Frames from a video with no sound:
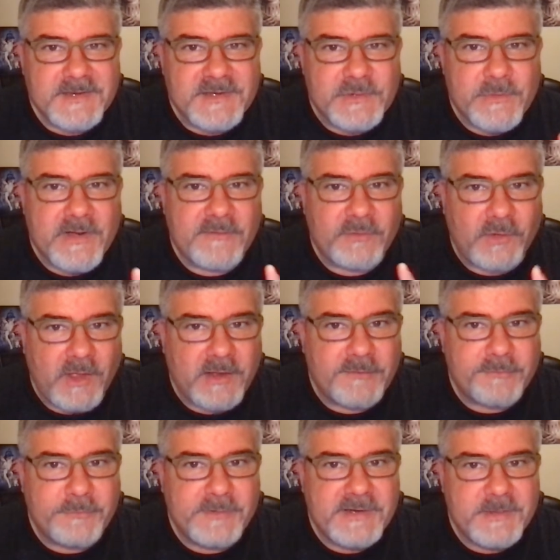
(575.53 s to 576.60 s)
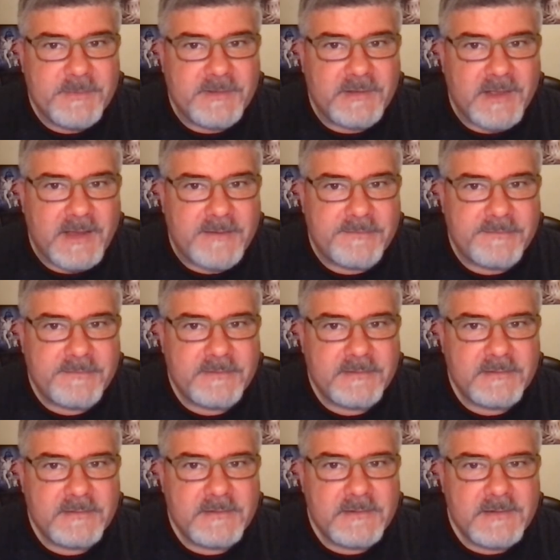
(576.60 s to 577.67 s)
you have a lot of freedom in life.
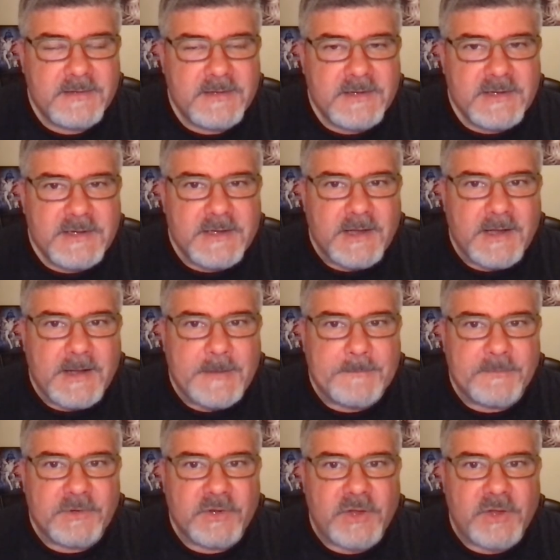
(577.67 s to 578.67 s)
Um,